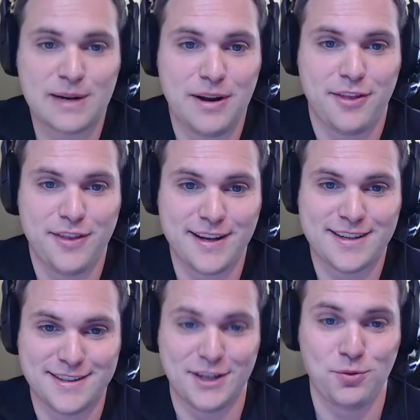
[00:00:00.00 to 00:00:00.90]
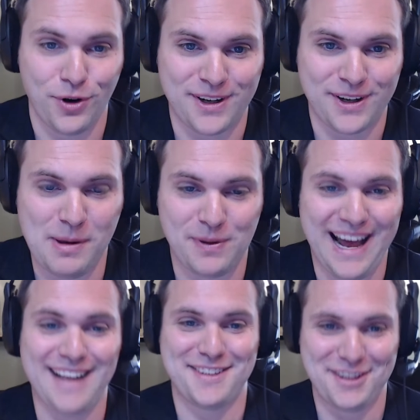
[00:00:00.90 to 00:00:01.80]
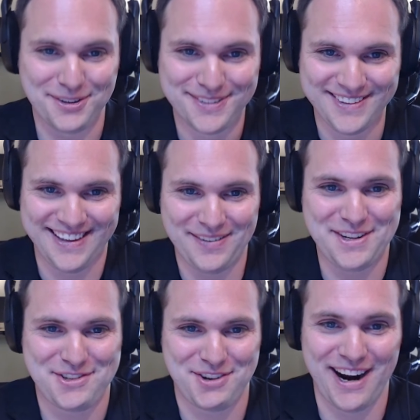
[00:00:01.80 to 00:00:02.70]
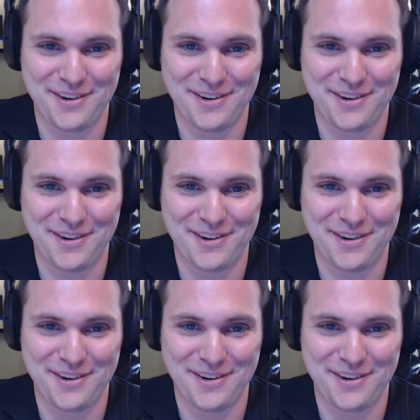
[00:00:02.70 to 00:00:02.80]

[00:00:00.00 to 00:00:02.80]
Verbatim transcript: about the things that did work and maybe what not to do. That exactly. we tried